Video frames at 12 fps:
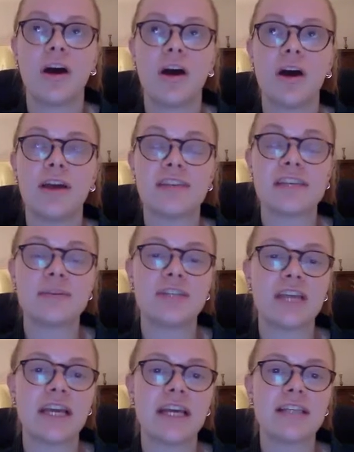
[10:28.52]

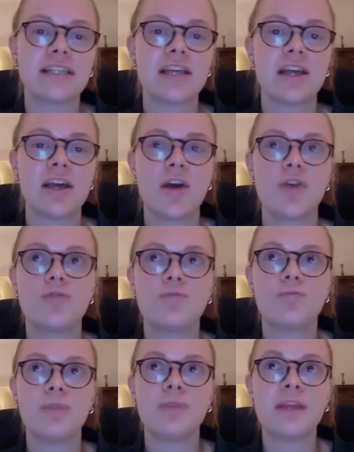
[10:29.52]
assessment days,
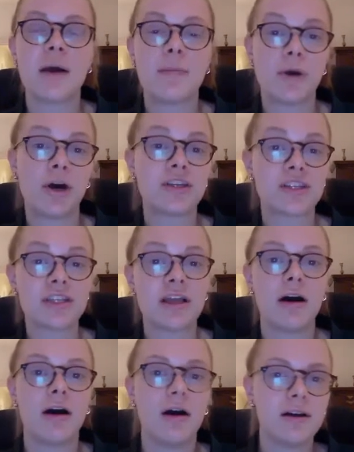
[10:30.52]
be that person
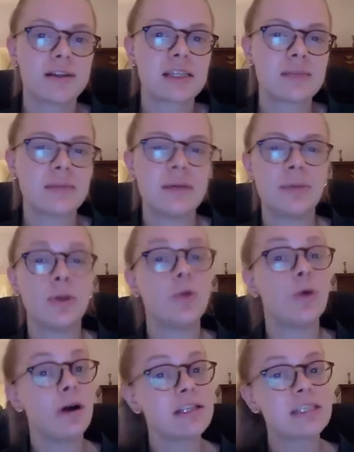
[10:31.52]
that asks people
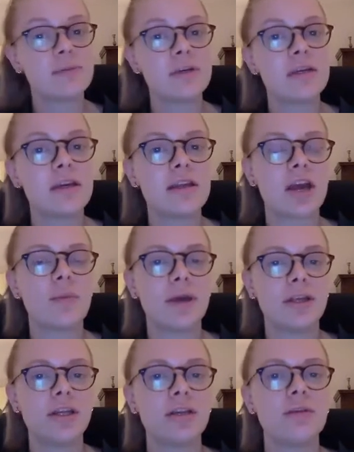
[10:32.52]
who aren't speaking their
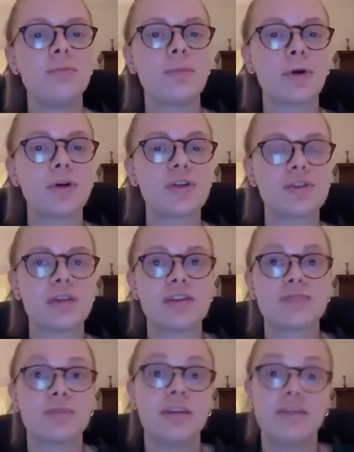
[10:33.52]
opinion, because
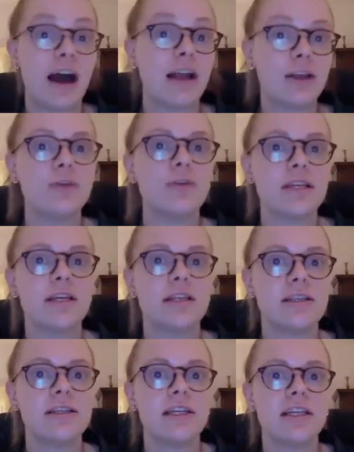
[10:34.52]
that's really valued
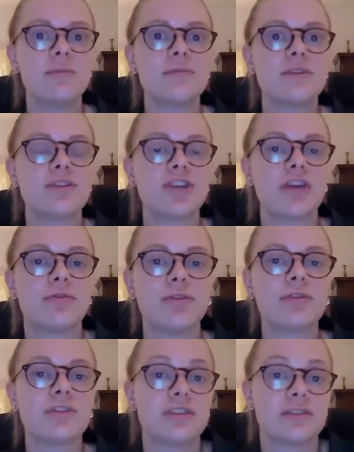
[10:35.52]
in teams in general,
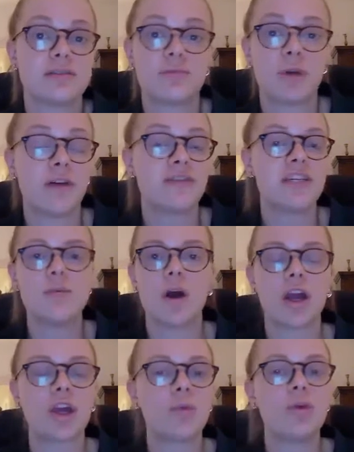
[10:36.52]
because it's part of
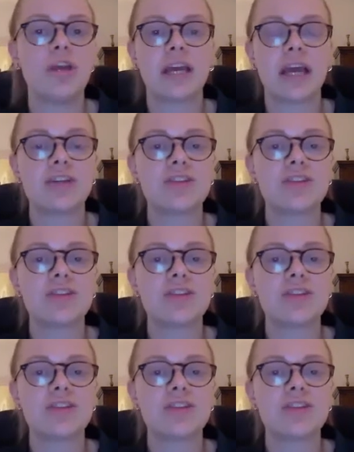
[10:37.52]
teamwork and communication